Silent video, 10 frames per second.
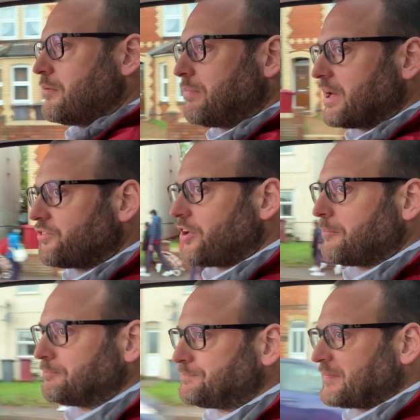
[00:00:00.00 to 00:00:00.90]
But
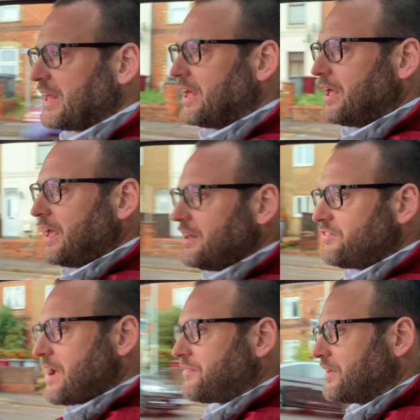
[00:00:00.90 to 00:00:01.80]
it
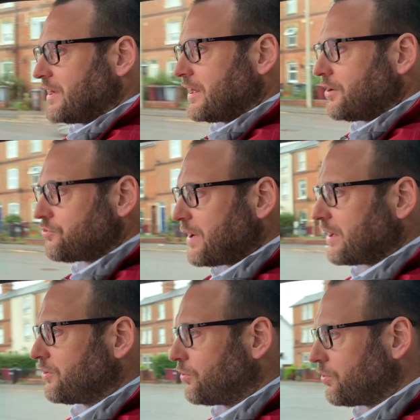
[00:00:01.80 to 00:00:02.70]
definitely goes
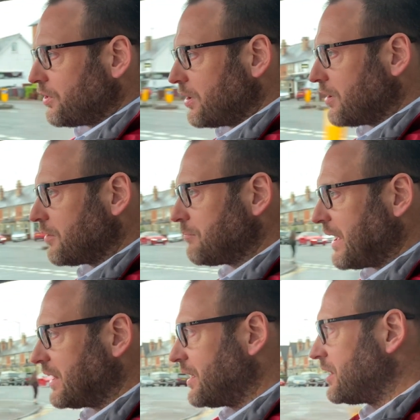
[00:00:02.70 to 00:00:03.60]
around a corner
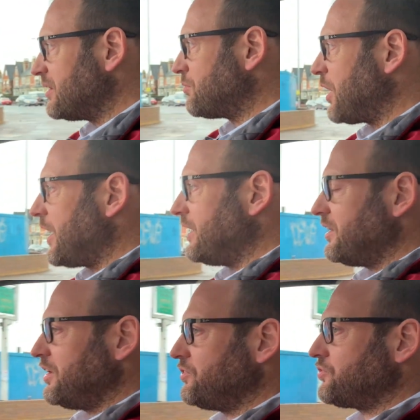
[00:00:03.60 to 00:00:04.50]
better. The ride
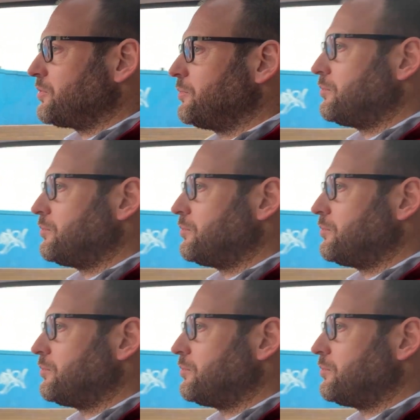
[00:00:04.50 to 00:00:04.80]
is